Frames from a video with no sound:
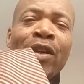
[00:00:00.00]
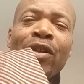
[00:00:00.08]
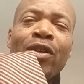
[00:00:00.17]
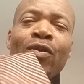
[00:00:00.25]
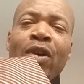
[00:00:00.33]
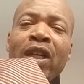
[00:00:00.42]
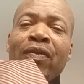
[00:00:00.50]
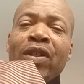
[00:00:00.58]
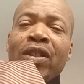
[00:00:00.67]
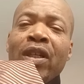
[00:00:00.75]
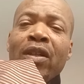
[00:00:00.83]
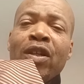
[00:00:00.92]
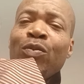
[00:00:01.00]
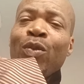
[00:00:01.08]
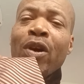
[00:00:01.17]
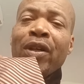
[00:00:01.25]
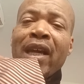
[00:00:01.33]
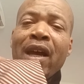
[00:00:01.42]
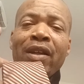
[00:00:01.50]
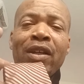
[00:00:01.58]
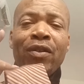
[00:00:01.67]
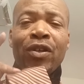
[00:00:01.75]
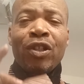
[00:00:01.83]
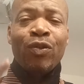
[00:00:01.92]
You won't even see this part down
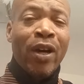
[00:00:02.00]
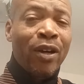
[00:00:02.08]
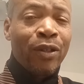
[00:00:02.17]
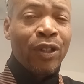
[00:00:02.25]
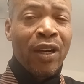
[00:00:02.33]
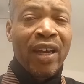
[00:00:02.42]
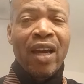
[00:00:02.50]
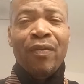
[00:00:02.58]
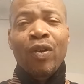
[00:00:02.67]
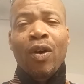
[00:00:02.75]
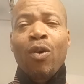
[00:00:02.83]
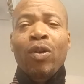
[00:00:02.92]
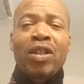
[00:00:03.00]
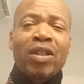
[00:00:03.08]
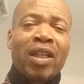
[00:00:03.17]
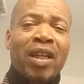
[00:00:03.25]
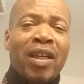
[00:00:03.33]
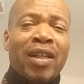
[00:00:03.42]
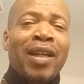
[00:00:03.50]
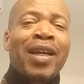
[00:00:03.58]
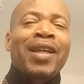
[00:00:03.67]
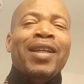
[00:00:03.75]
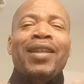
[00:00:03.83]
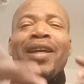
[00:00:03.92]
here. The sweater is going to have you only seeing
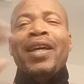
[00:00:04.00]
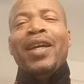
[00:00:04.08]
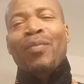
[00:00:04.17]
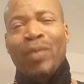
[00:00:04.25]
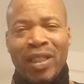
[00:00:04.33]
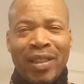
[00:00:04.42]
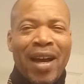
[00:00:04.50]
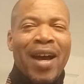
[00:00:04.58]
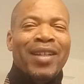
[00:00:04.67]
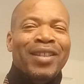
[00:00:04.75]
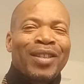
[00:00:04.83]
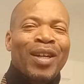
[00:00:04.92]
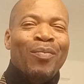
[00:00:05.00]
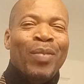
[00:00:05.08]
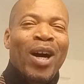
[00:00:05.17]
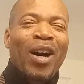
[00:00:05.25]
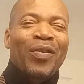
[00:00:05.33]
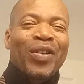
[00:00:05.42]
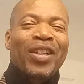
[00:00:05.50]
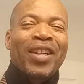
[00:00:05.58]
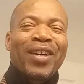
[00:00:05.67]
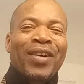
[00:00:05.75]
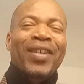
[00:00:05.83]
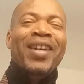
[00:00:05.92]
the Hypnotize jump off,
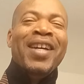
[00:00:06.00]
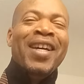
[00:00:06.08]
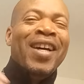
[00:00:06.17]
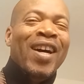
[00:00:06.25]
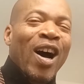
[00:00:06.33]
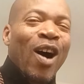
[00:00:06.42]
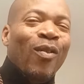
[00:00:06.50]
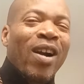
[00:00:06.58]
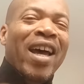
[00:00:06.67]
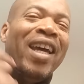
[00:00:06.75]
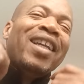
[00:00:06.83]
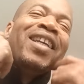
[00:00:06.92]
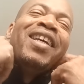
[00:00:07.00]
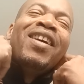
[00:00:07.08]
All right.